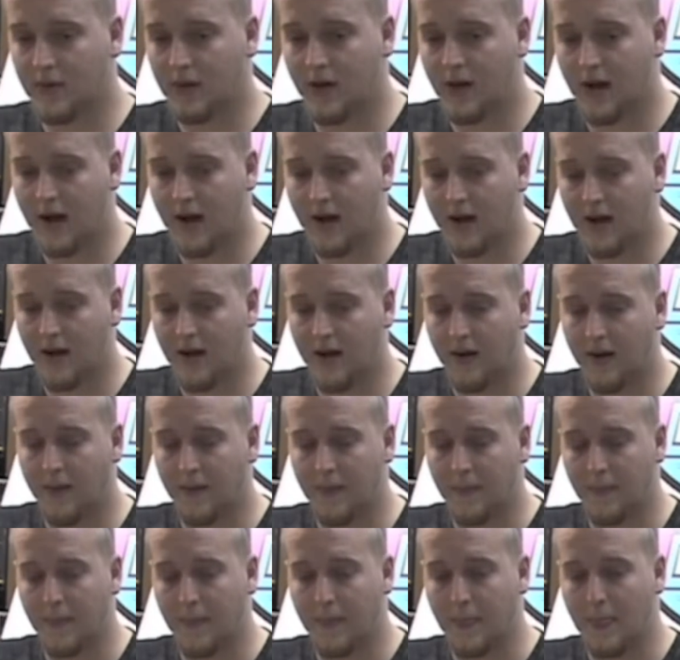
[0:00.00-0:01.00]

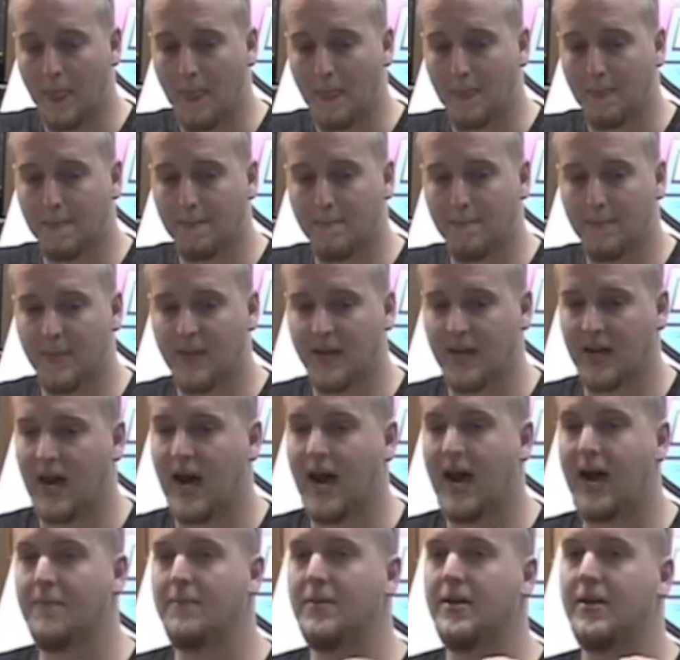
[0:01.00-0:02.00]
the
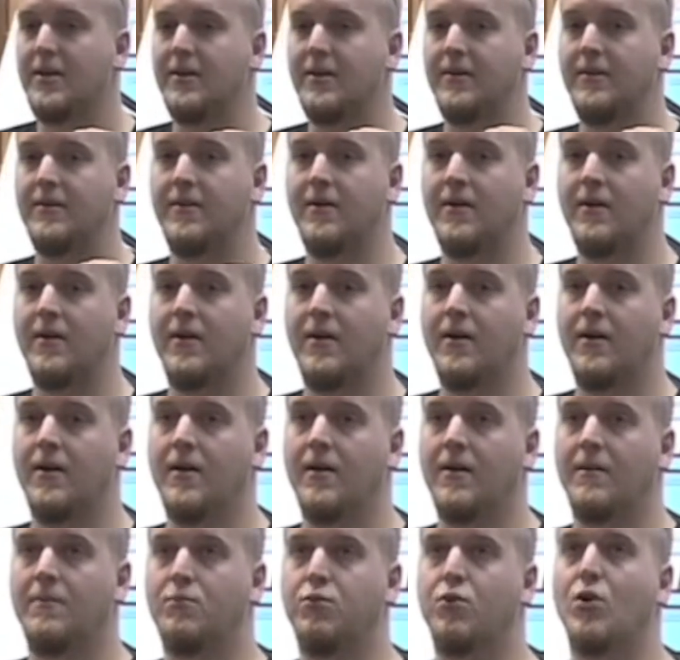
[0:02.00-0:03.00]
common
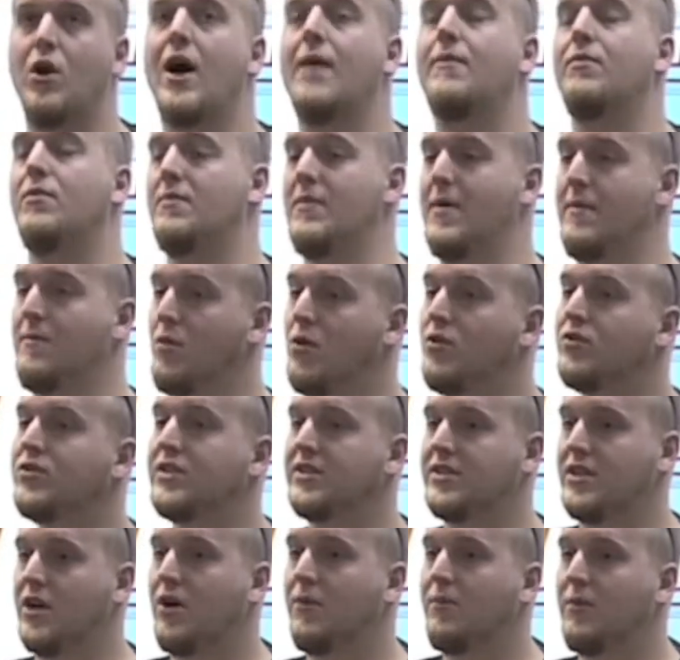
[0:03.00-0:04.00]
problem that most
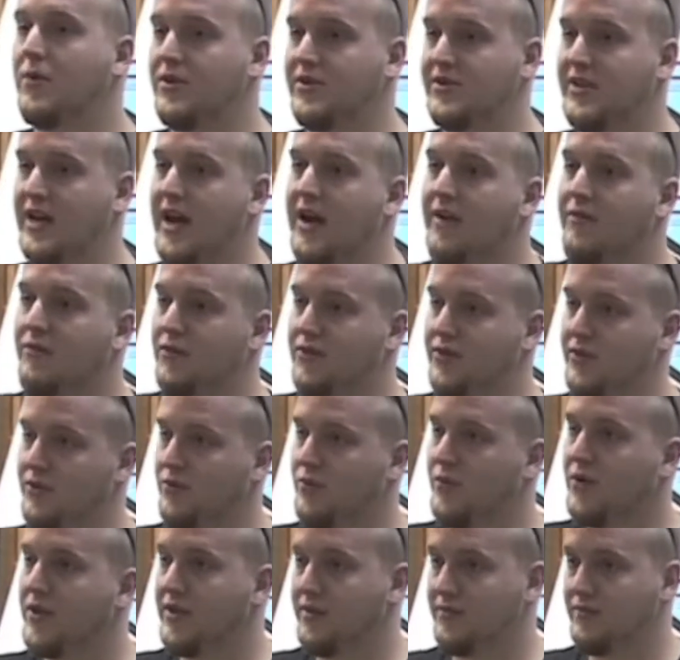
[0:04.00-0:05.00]
guitar players have with their
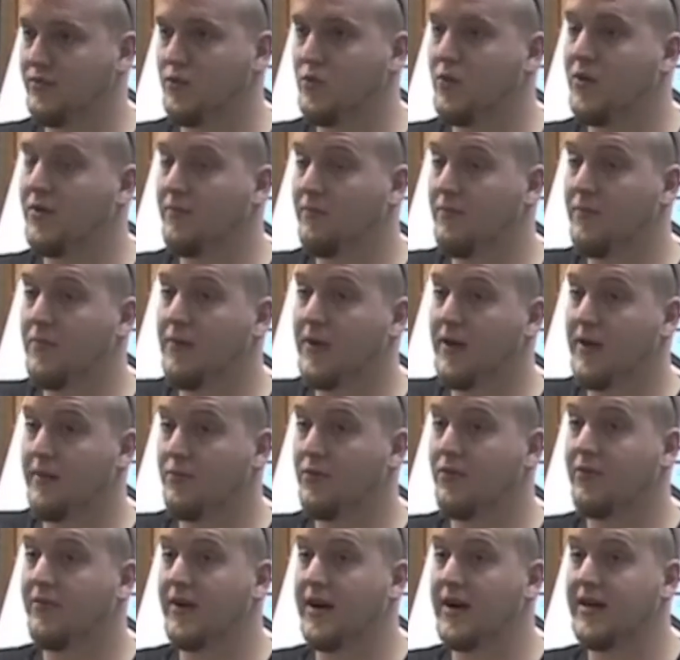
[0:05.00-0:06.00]
rhythms when
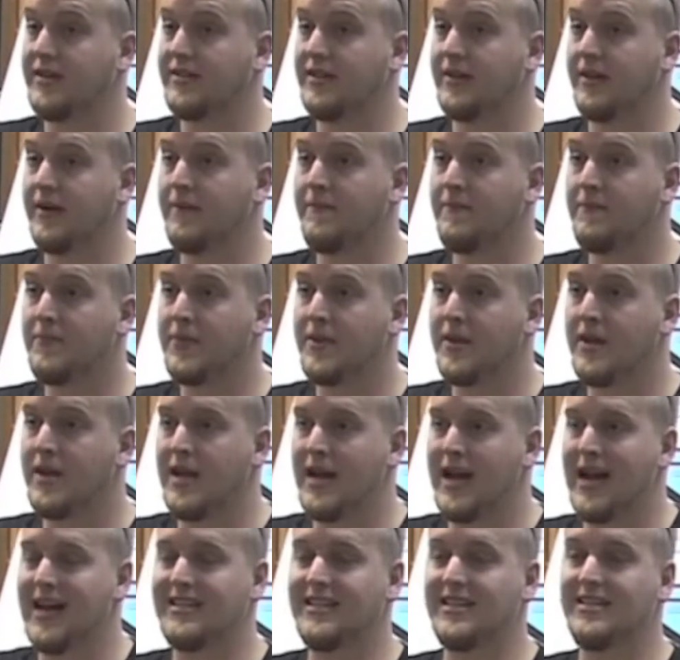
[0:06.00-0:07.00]
improvising,
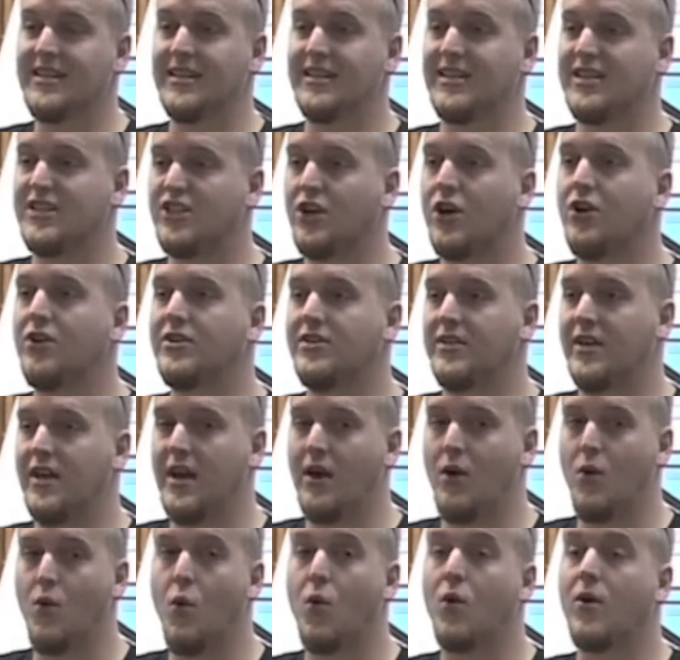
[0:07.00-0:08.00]
it's that they start
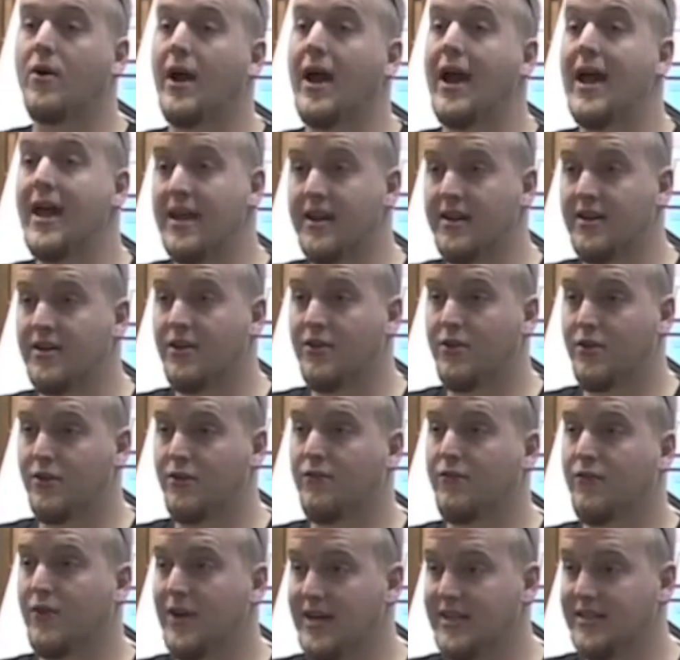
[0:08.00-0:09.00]
or end their
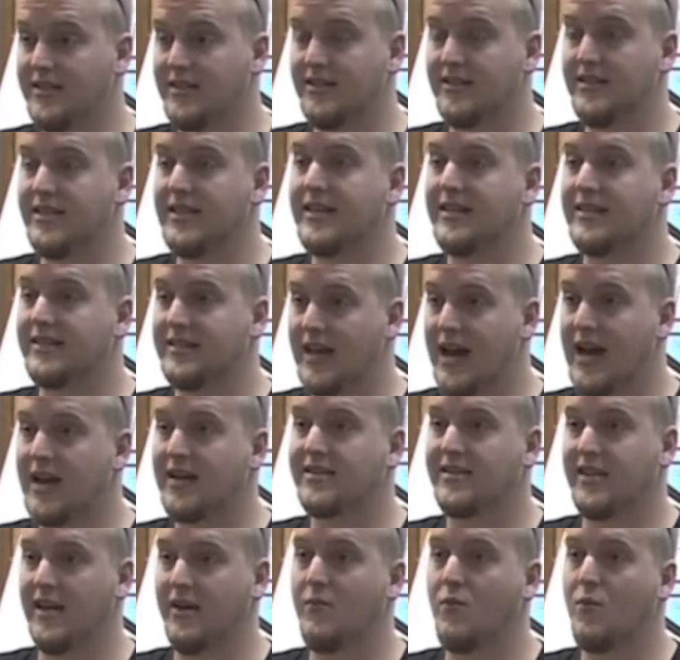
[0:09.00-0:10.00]
phrases the exact
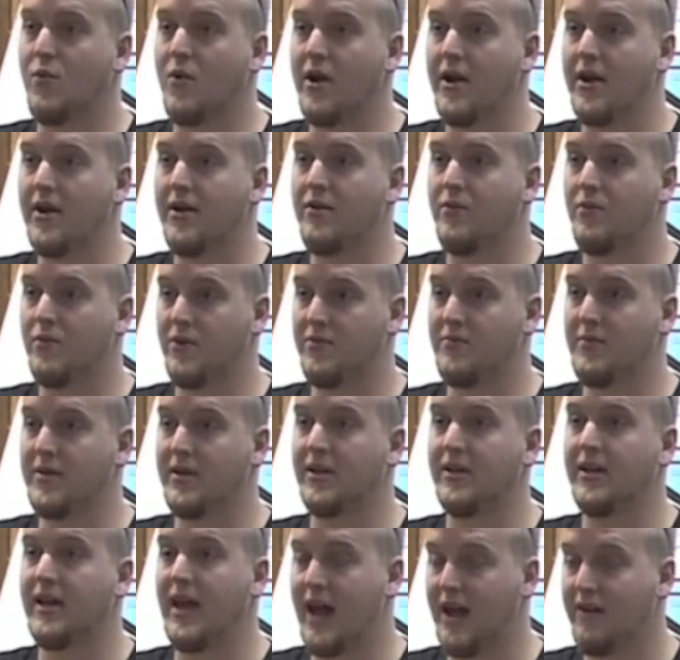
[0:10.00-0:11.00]
same way
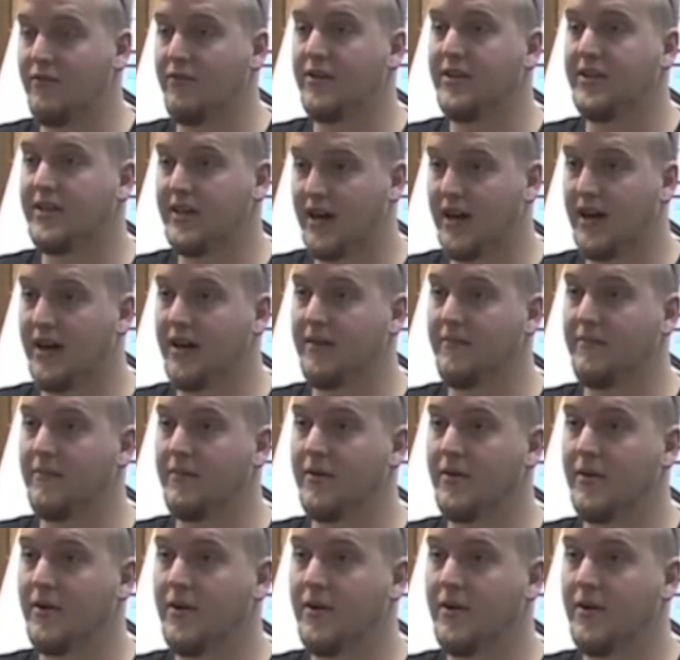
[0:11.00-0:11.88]
rhythmically every time.